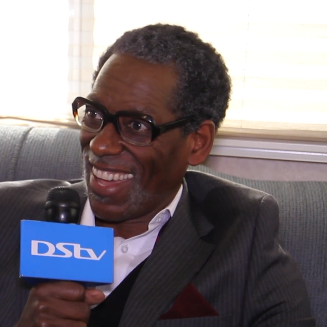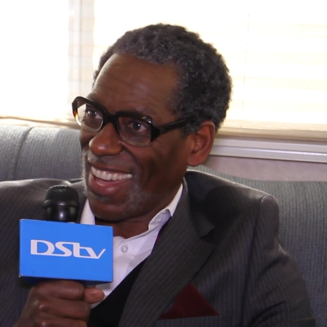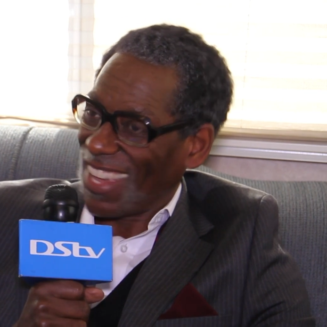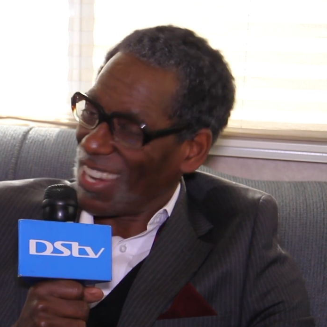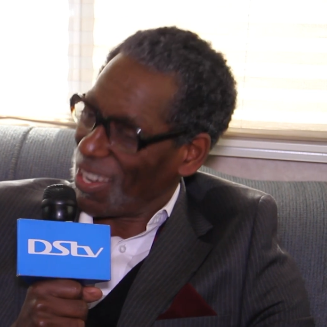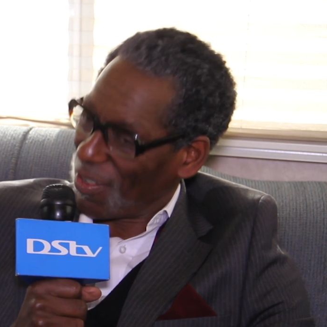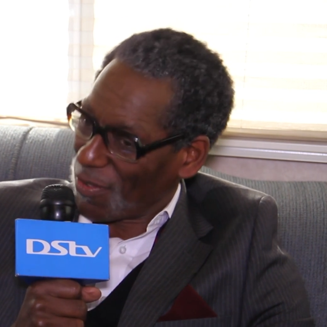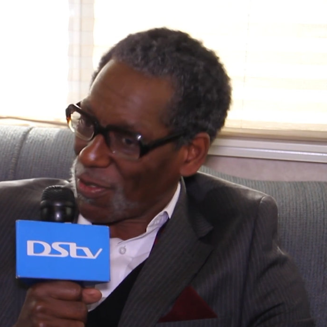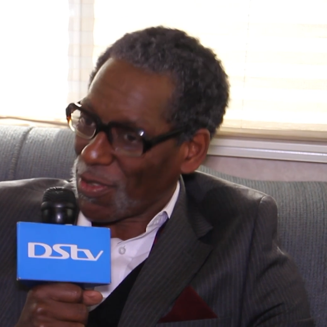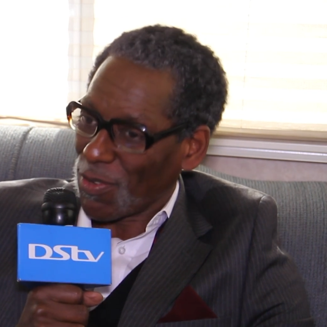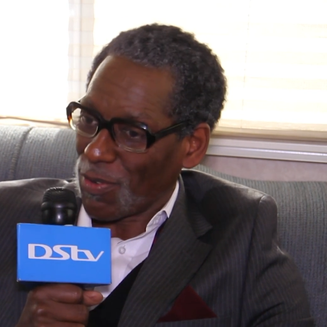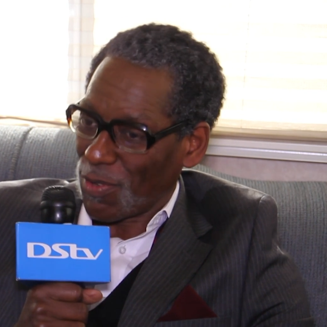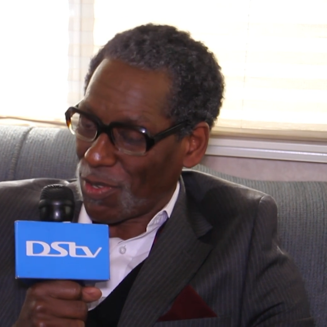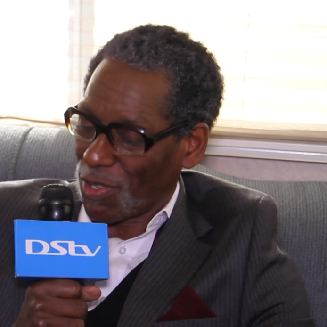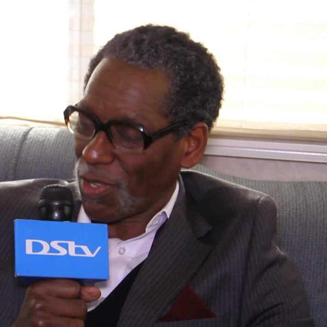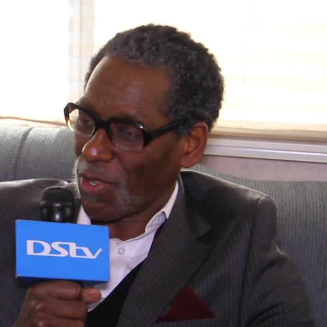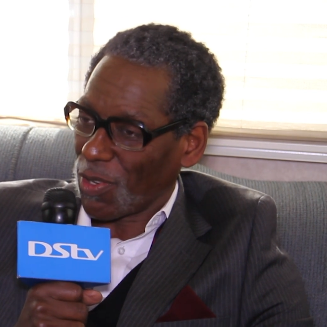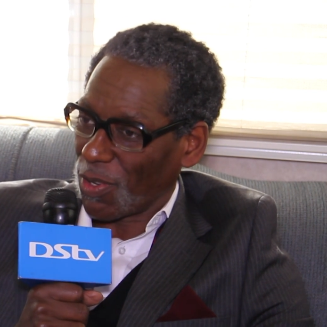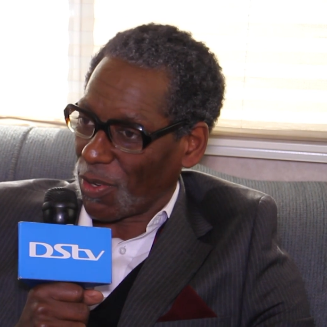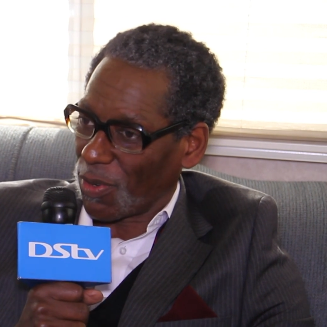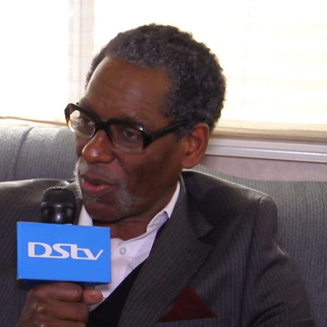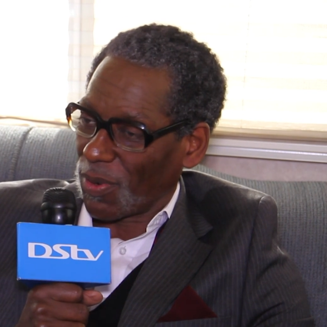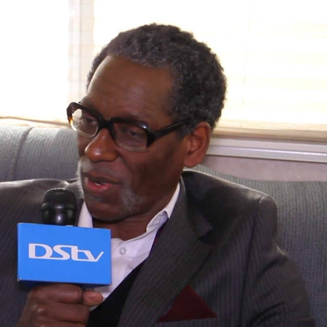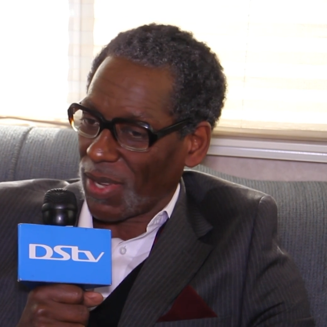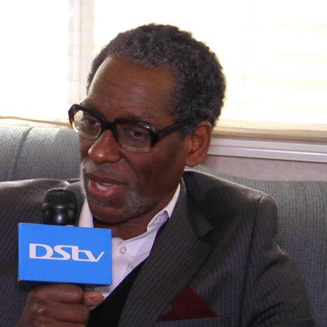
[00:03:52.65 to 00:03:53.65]
And if you
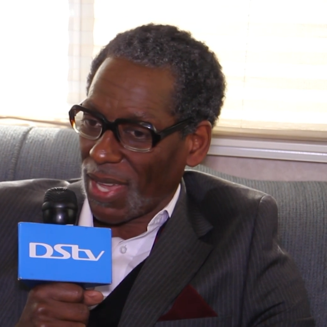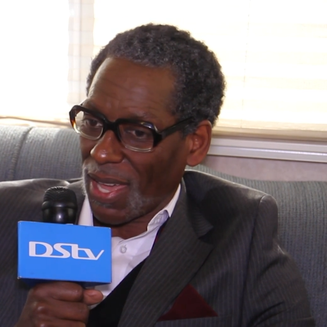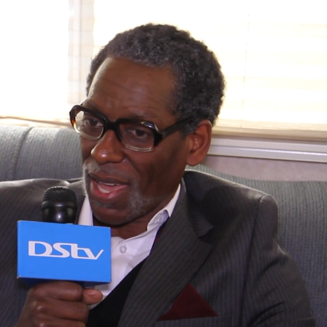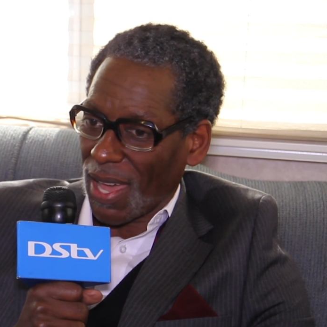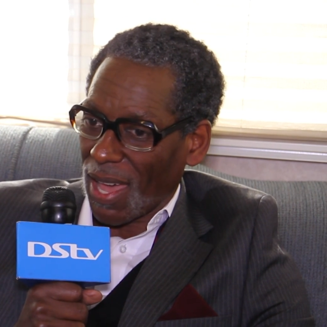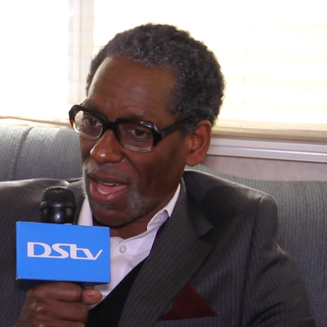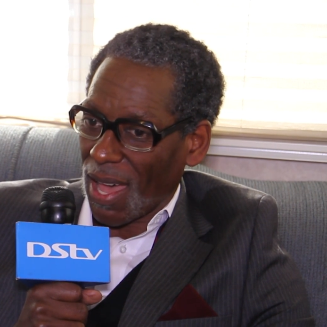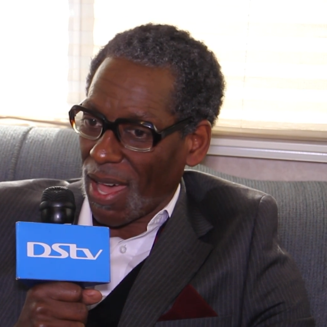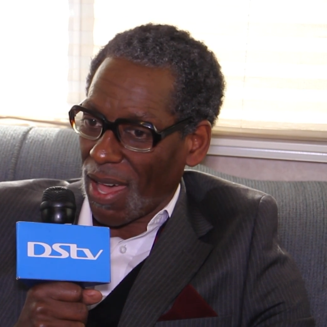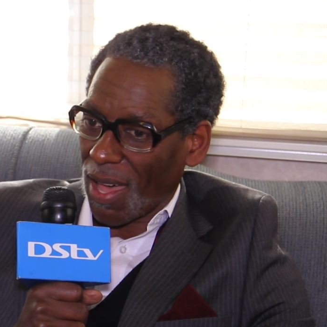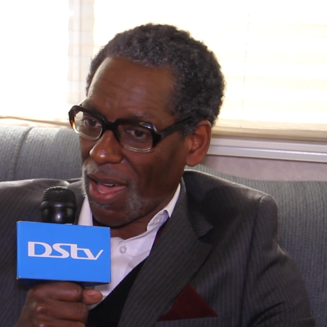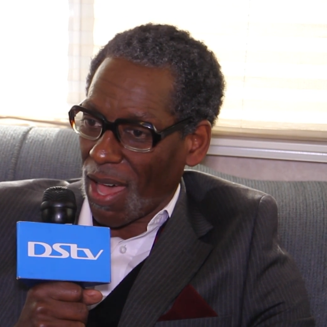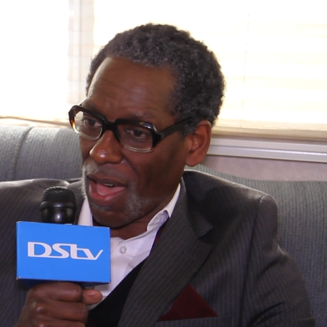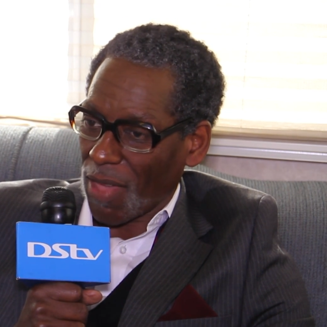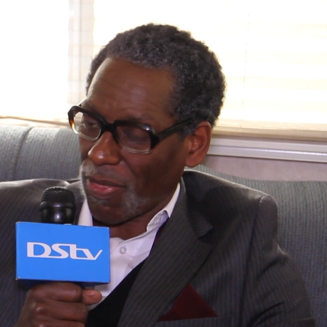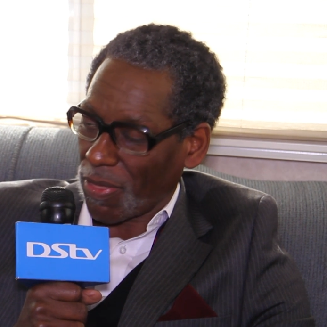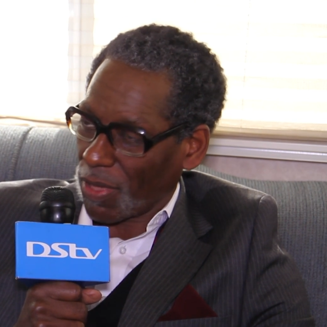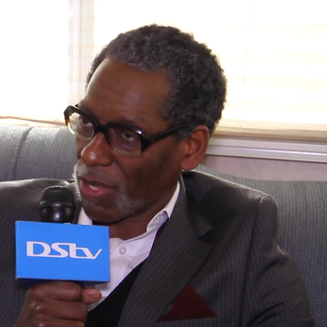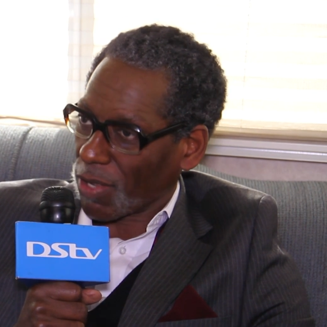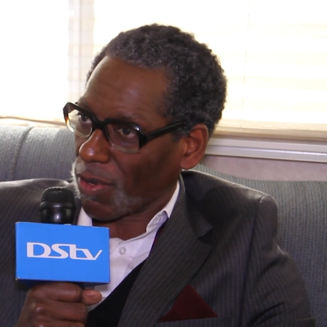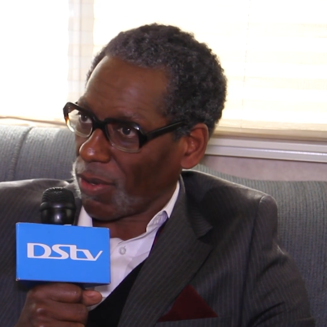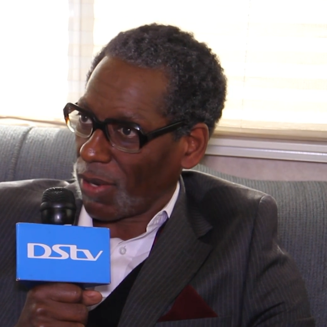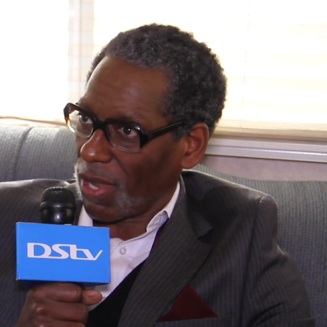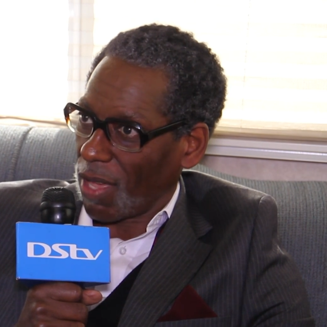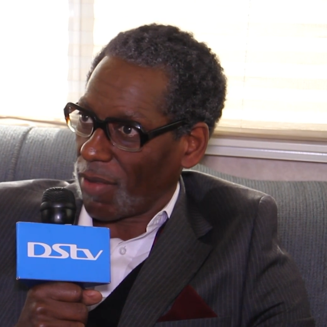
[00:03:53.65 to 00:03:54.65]
do, I
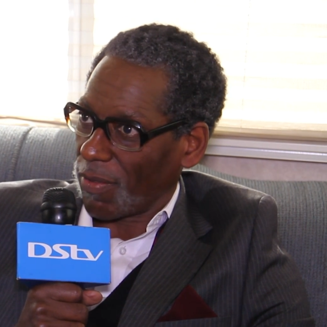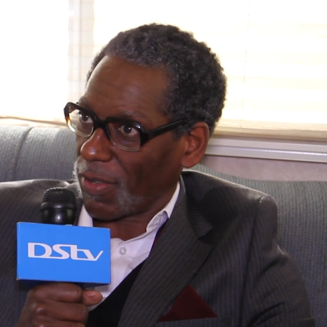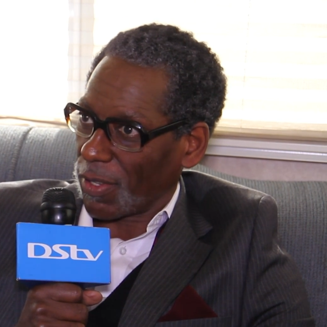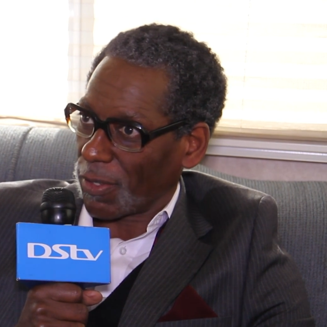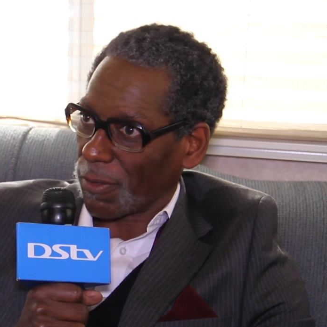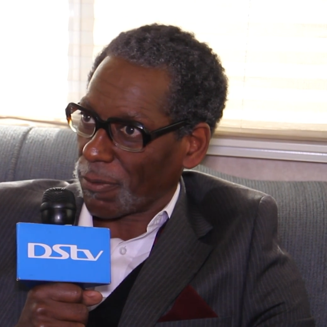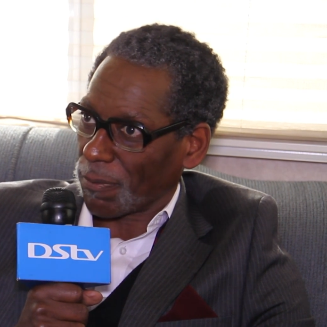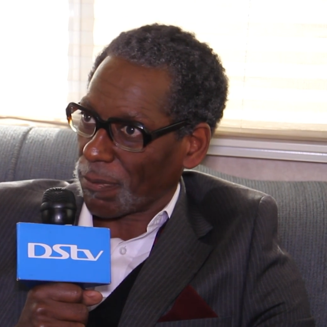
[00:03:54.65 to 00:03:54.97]
think you'll love it.